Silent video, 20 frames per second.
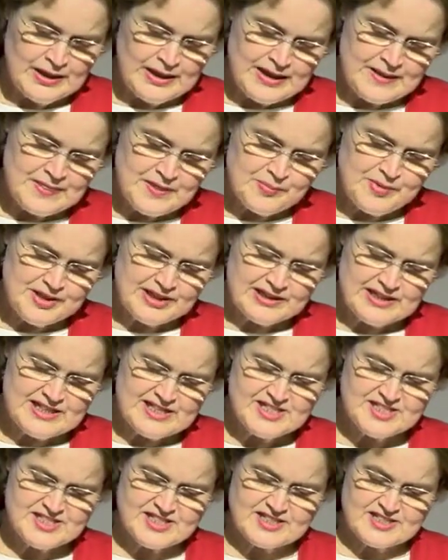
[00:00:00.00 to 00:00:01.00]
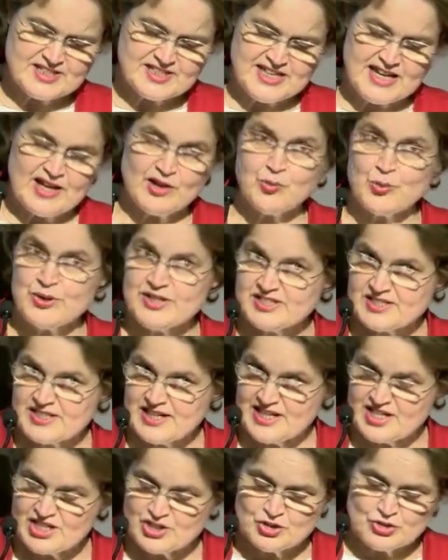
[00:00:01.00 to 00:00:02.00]
In the Middle East and Southwest
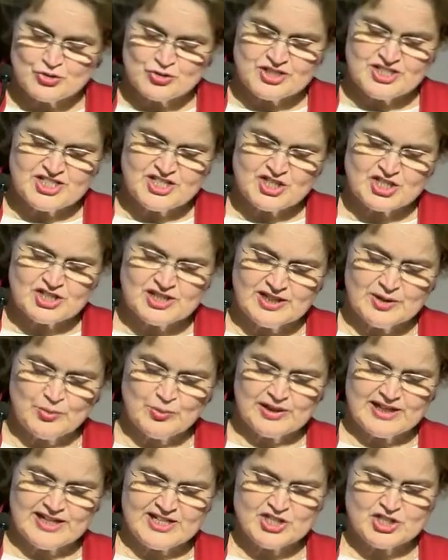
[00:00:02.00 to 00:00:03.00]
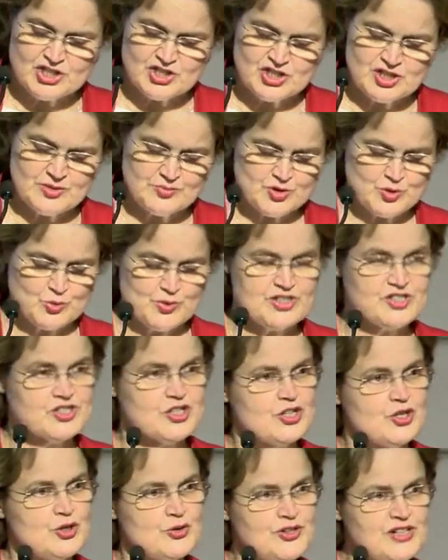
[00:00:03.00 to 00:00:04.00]
Asia, traditionally relationships where
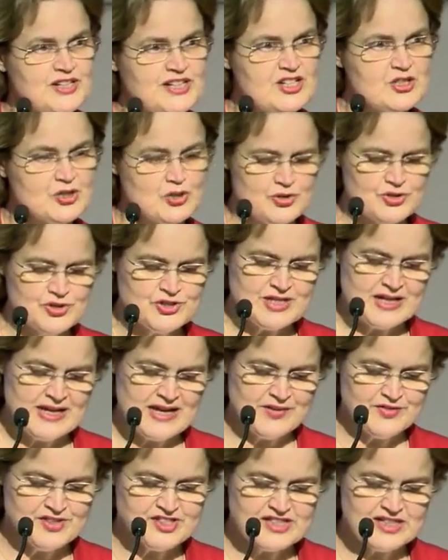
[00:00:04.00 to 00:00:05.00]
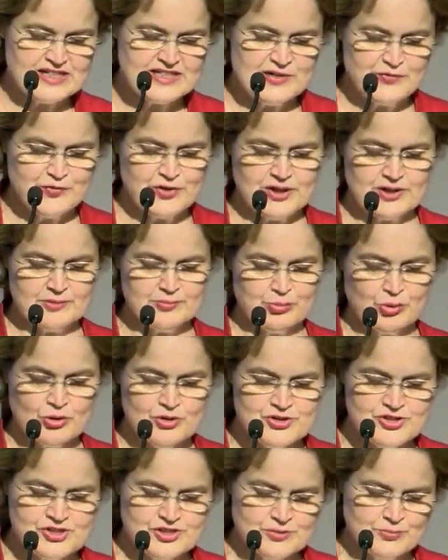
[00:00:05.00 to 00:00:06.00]
security issues have a significant
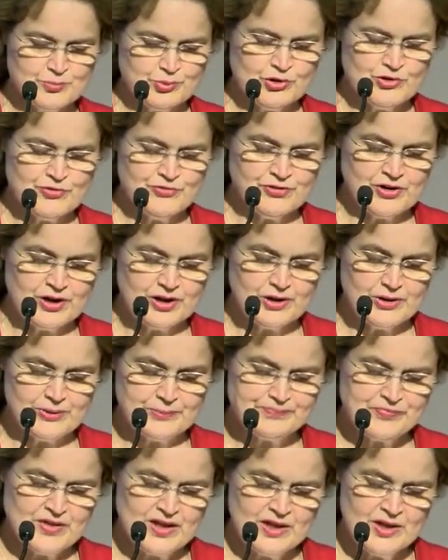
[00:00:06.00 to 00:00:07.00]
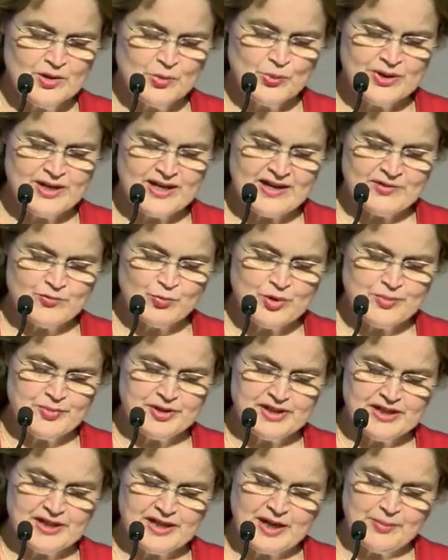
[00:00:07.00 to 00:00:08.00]
profile. We have
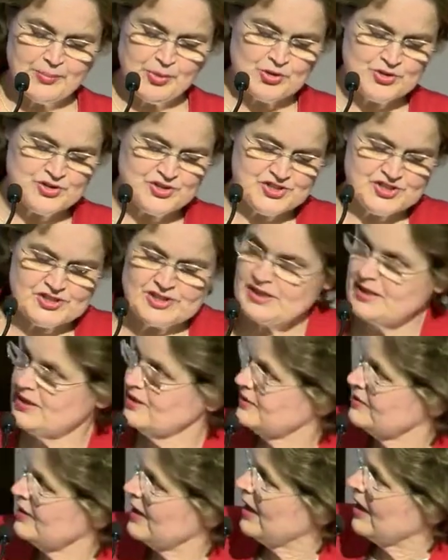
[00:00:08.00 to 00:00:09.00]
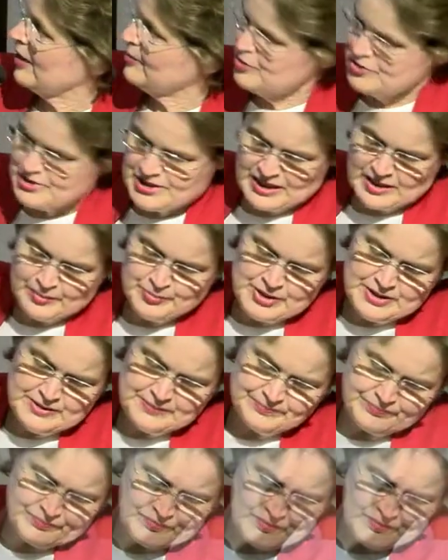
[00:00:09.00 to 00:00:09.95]
women in our posts in Abu Dhabi,